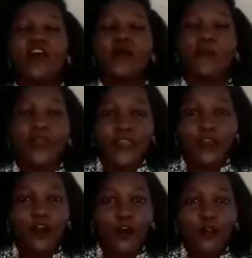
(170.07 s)
Being
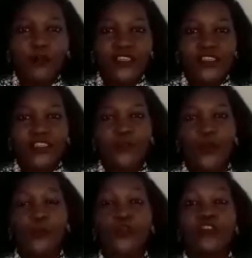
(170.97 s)
all busy, my
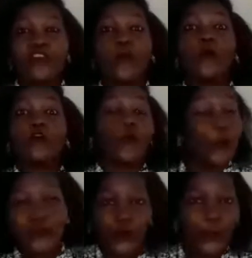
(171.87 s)
producer got
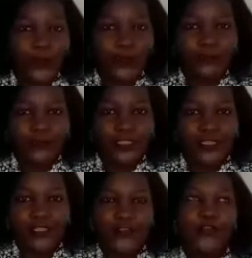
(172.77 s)
overwhelmed.
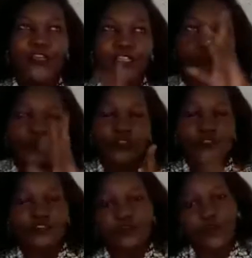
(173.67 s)
His
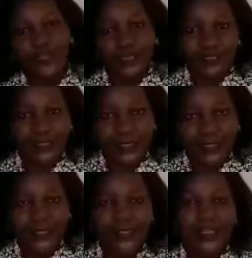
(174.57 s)
producer stroke editor.
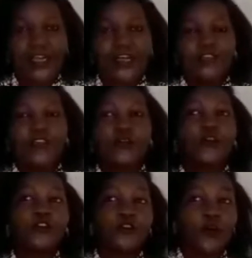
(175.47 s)
So he
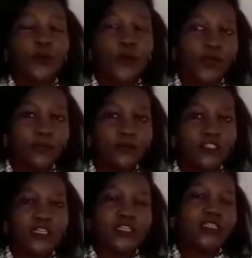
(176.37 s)
got overwhelmed
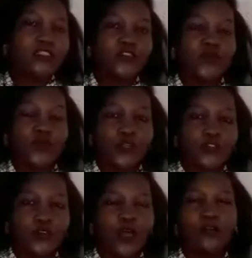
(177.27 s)
and he tells me,
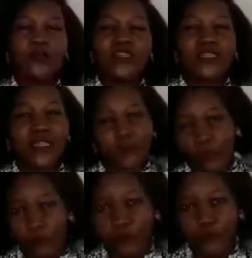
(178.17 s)
Racheal, I'll be unable to